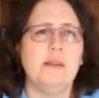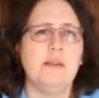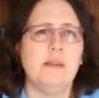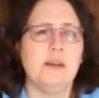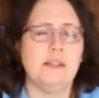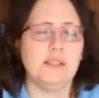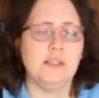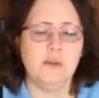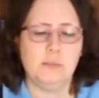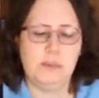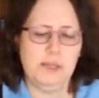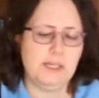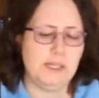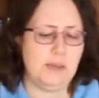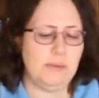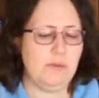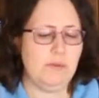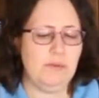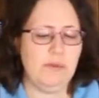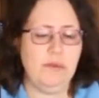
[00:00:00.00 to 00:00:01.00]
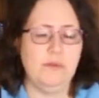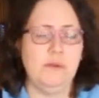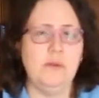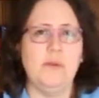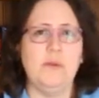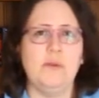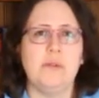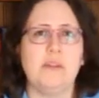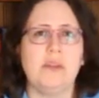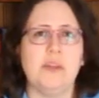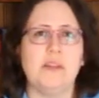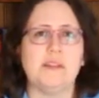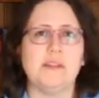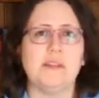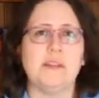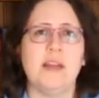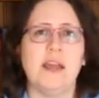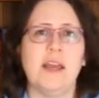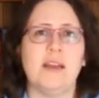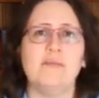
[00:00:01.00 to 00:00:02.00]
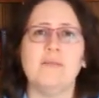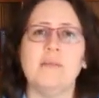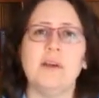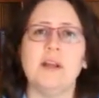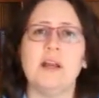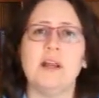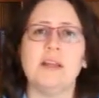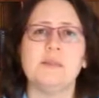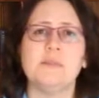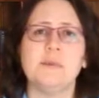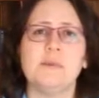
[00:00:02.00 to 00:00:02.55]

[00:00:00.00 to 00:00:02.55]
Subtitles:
I still picked up a few new things that I hadn't realised